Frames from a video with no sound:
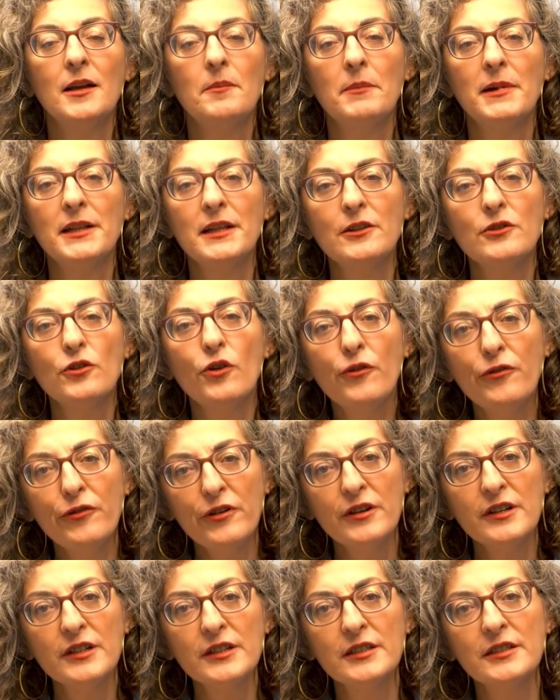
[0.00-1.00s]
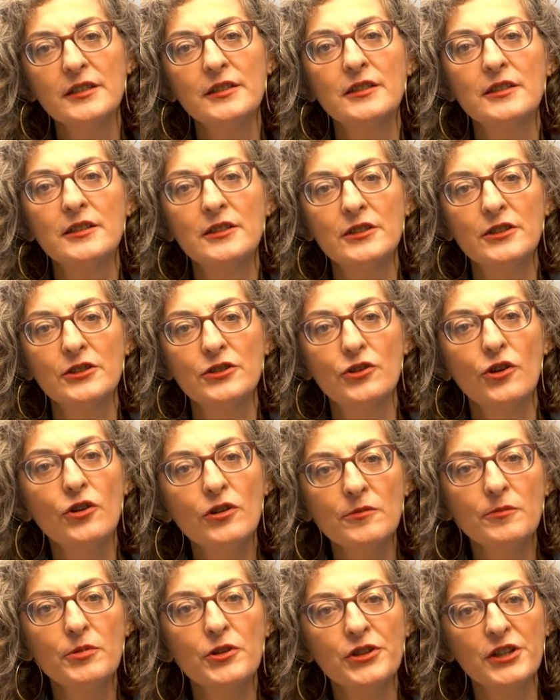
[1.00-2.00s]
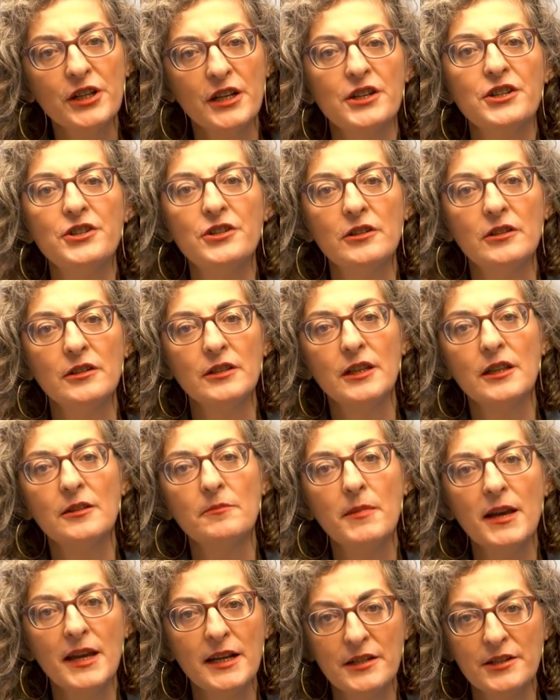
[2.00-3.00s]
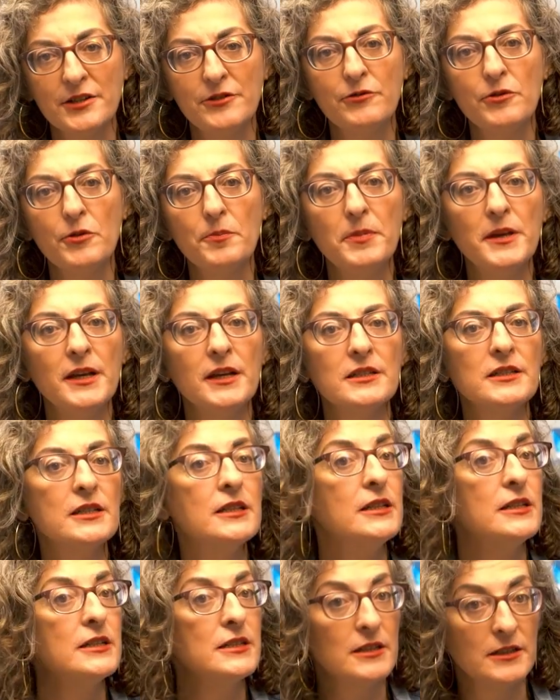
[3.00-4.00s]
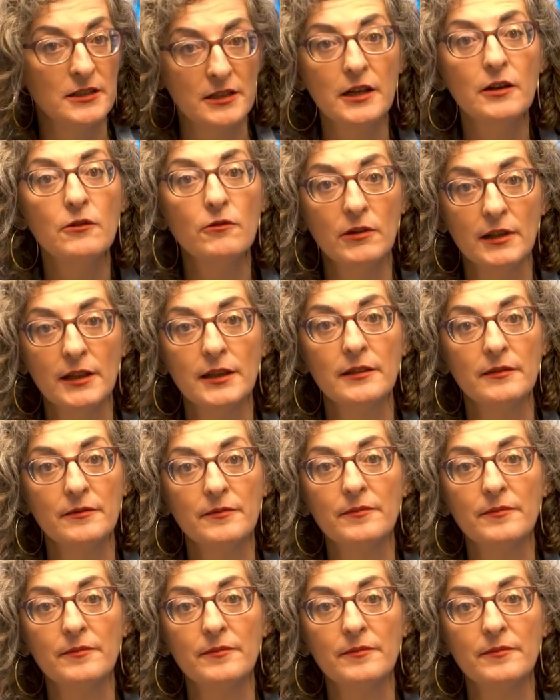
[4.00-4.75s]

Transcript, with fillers: but it offers strong protection that makes European citizens equal.